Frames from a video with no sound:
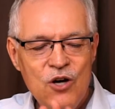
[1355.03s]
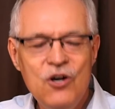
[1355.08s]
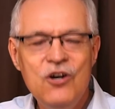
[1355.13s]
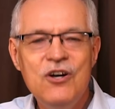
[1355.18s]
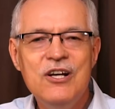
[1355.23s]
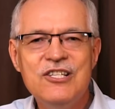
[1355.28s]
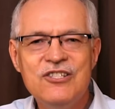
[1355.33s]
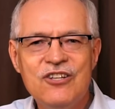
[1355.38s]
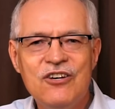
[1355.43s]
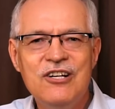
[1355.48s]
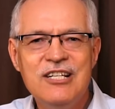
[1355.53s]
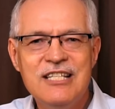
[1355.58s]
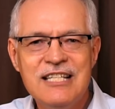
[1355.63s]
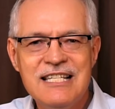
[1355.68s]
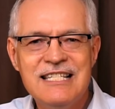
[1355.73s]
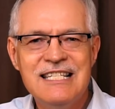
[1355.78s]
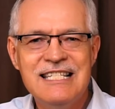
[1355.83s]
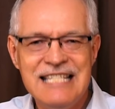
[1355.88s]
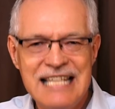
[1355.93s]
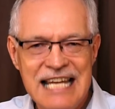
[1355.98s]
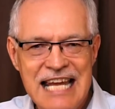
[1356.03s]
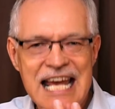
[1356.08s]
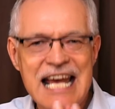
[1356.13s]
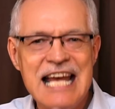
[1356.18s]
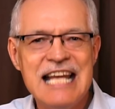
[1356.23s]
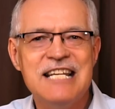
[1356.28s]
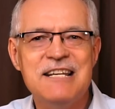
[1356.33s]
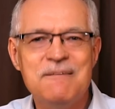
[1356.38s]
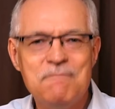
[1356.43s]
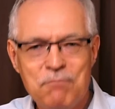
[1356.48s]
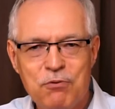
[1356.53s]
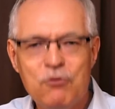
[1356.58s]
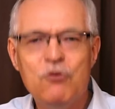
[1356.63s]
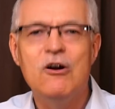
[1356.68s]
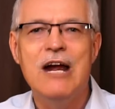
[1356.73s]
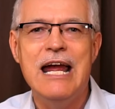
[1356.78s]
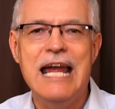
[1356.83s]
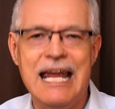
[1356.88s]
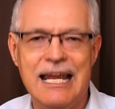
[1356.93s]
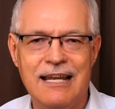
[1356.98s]
who is going to stand and
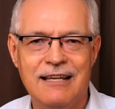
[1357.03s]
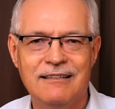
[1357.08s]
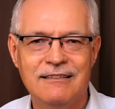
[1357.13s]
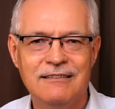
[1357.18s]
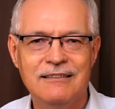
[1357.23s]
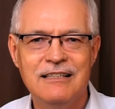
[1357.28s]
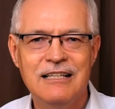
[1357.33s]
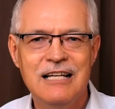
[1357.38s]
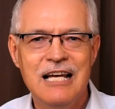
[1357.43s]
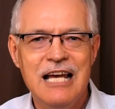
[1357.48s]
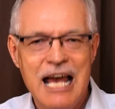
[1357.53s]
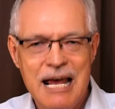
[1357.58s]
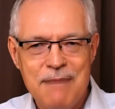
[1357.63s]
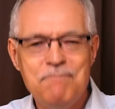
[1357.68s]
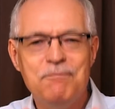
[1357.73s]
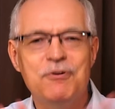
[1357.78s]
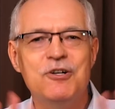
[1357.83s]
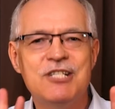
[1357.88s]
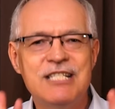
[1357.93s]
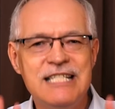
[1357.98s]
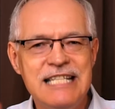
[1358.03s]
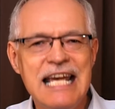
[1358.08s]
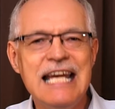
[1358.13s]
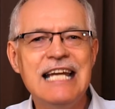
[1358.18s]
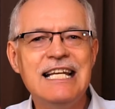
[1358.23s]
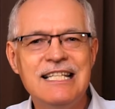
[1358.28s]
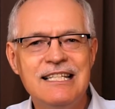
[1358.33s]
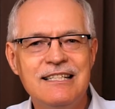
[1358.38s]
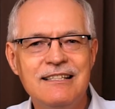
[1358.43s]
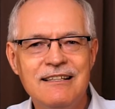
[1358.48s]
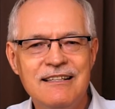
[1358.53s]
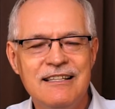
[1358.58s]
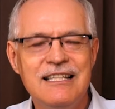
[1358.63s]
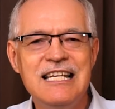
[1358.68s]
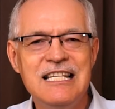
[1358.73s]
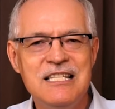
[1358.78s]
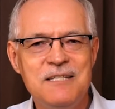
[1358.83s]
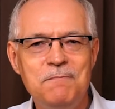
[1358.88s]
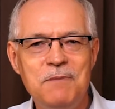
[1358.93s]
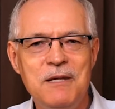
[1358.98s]
pray and protect
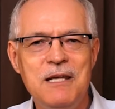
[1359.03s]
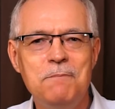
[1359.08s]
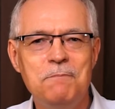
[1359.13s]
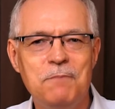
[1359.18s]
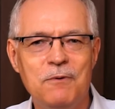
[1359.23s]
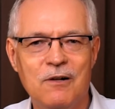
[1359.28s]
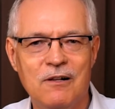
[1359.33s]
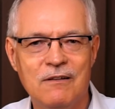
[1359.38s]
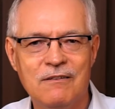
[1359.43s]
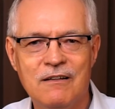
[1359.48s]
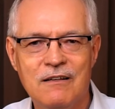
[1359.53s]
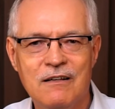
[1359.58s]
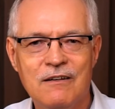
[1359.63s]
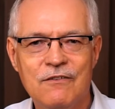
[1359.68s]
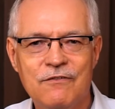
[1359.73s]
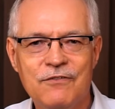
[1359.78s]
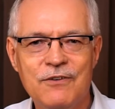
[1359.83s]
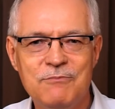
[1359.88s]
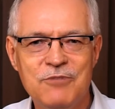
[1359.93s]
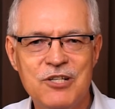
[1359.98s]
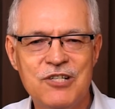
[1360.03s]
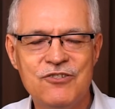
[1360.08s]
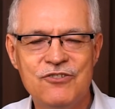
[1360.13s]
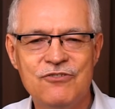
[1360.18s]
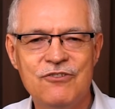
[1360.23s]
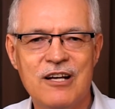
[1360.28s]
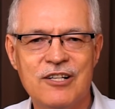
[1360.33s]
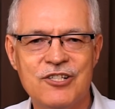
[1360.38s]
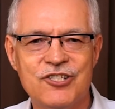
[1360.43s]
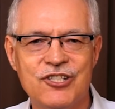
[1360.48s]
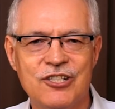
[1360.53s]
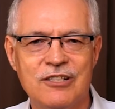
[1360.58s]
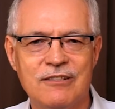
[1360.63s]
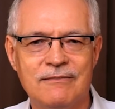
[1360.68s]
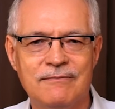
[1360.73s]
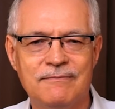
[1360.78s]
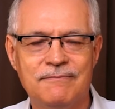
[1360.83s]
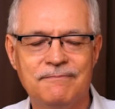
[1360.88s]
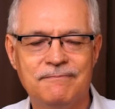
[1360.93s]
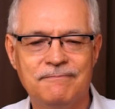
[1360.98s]
these people from
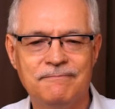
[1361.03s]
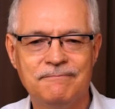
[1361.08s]
destruction?